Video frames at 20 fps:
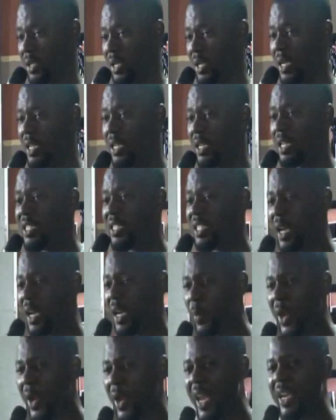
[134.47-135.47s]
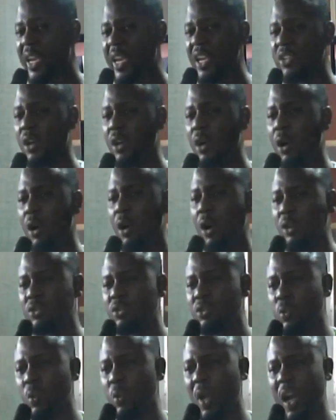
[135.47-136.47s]
The same way, a nation ought to
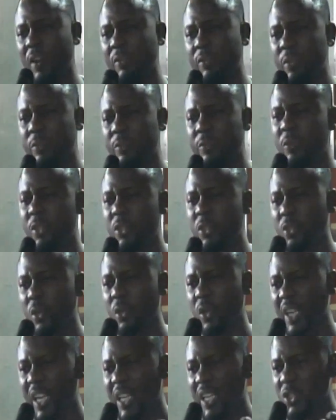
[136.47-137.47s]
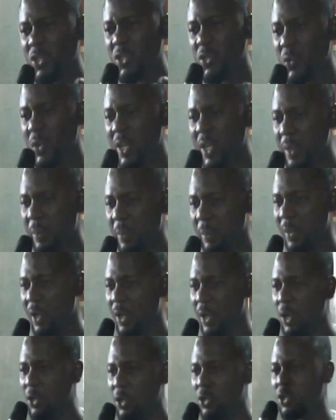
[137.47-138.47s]
have a vision, a dream,
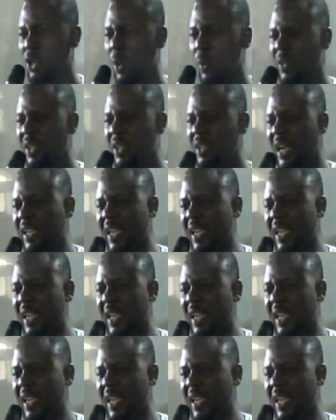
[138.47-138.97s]
something that